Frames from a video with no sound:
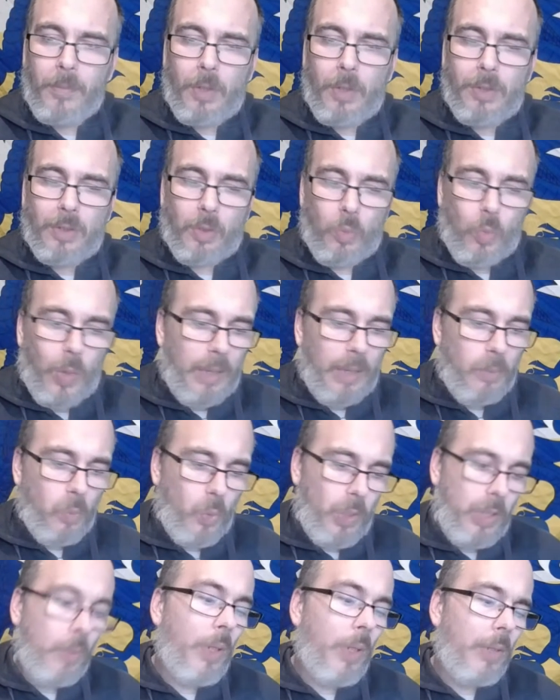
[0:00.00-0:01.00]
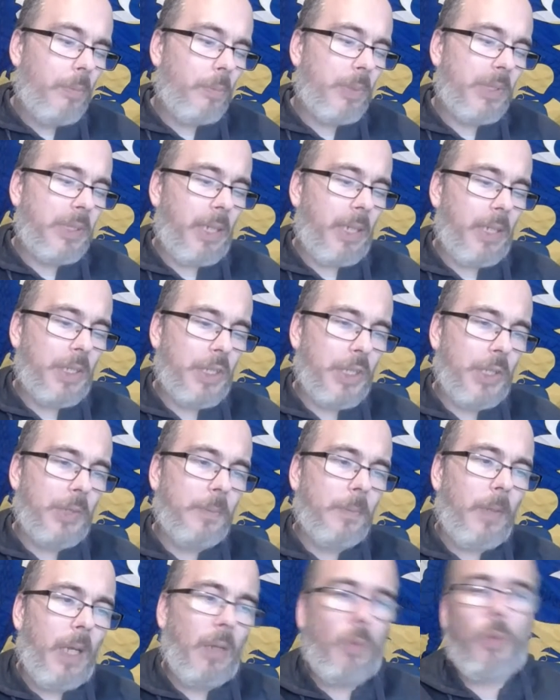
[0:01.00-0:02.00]
So when we win
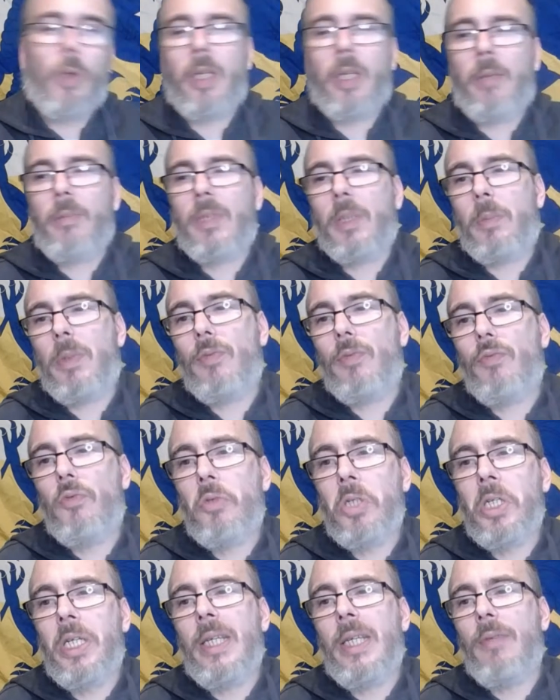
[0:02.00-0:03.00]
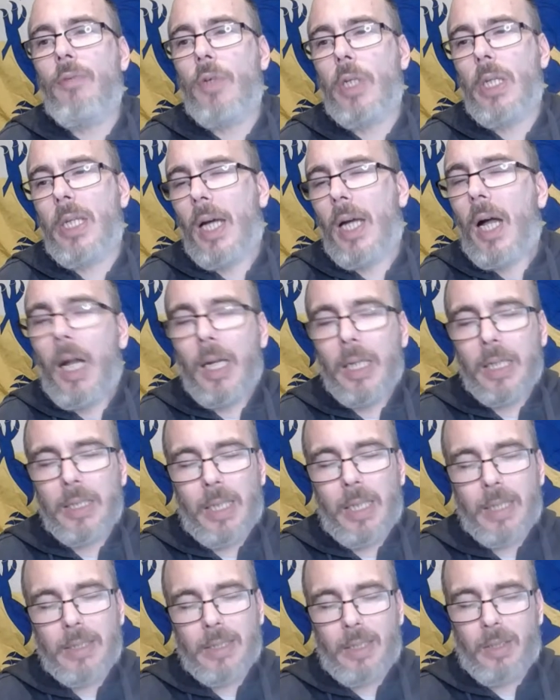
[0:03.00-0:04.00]
possession, I want him to be really, really hugging
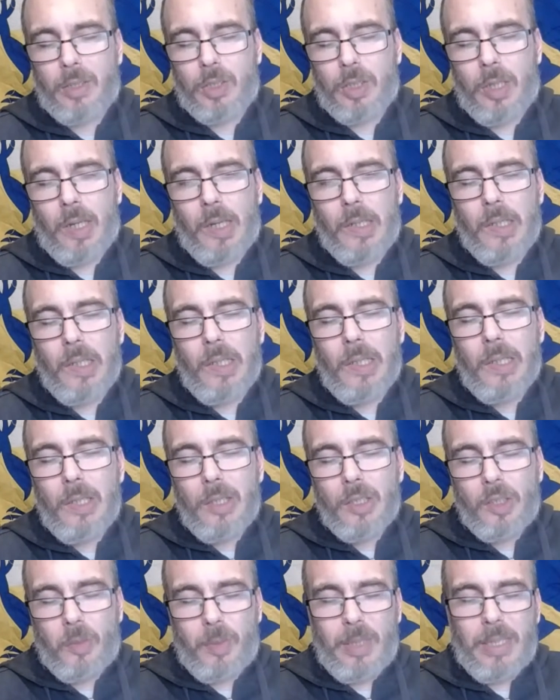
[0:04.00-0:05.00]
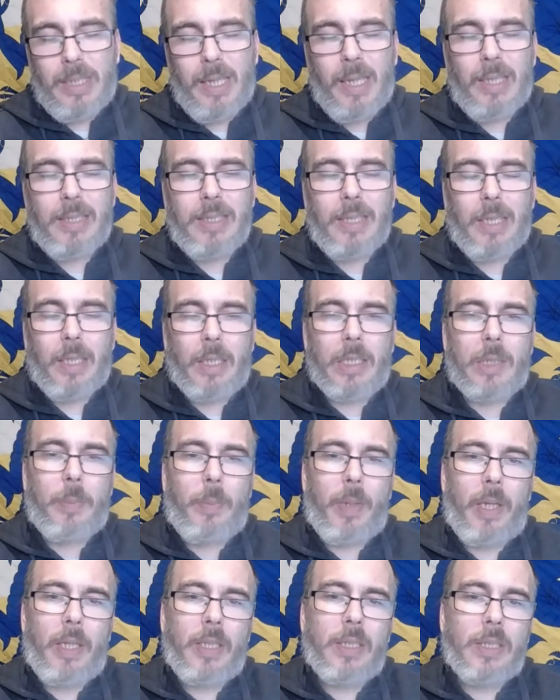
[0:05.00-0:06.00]
that touchline. So he gets it in
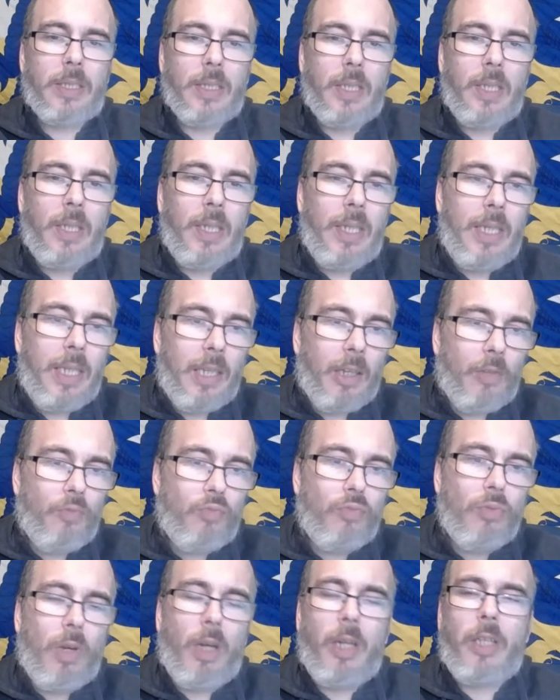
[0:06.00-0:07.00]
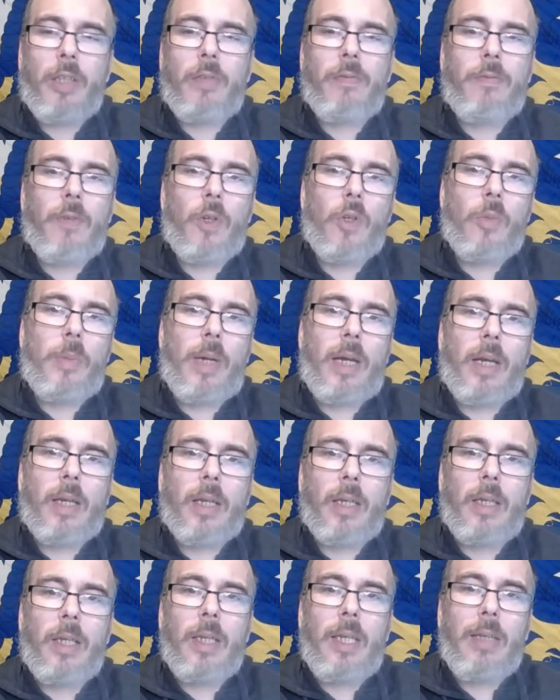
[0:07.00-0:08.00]
space. He can run at the fullback.
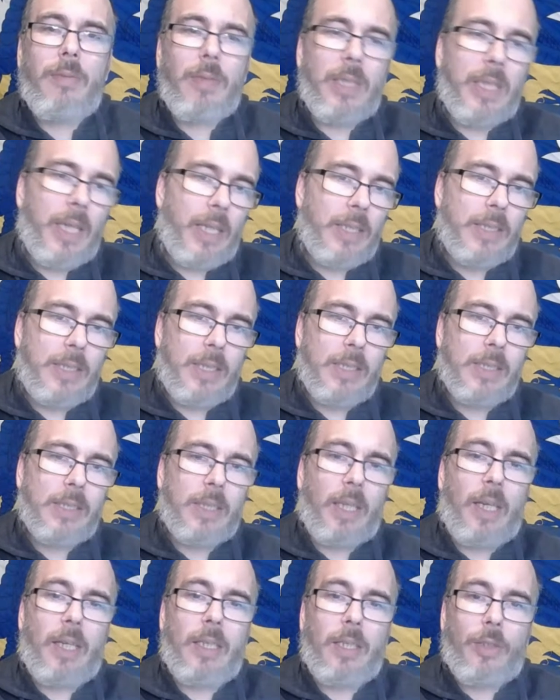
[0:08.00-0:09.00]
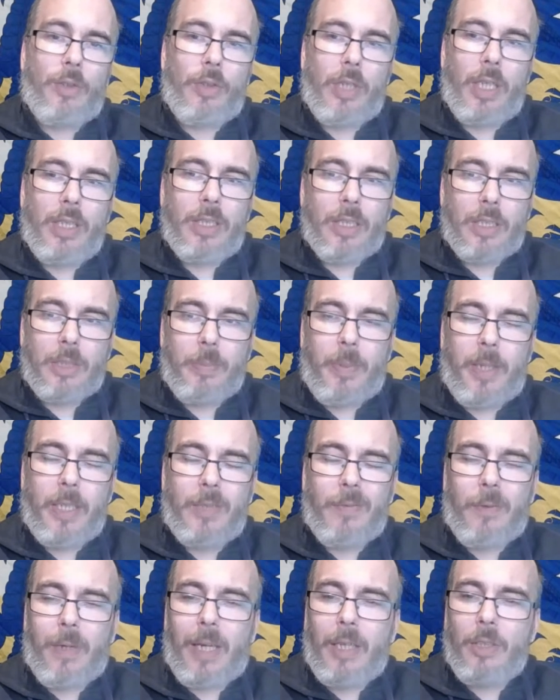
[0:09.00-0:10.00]
If he cuts inside, it creates a space
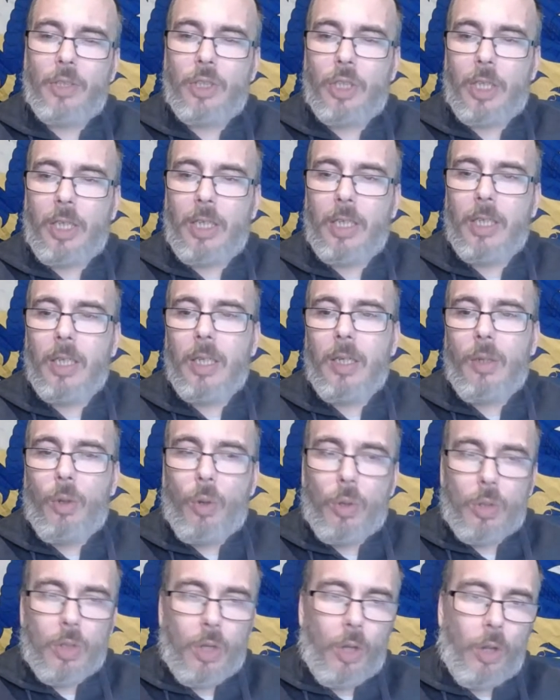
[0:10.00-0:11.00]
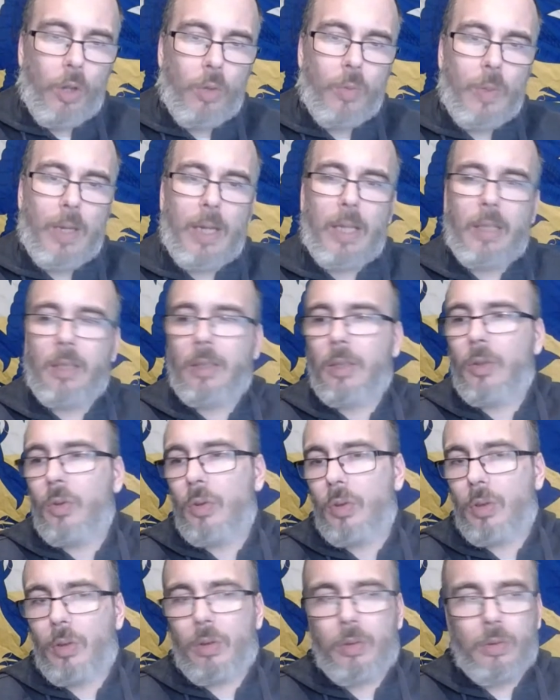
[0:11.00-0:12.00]
for NG or Colwill
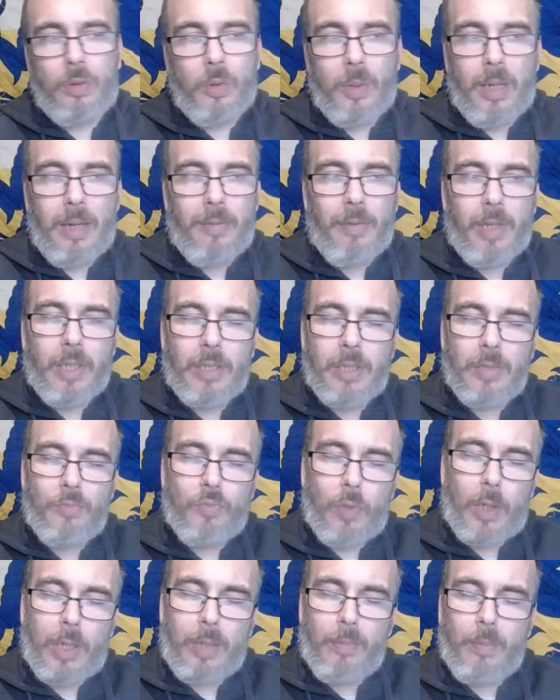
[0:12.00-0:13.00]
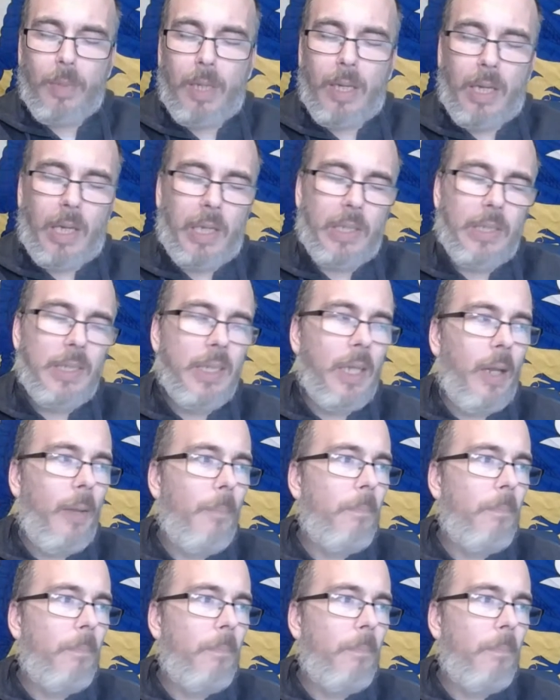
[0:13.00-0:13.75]
or whoever to run in behind.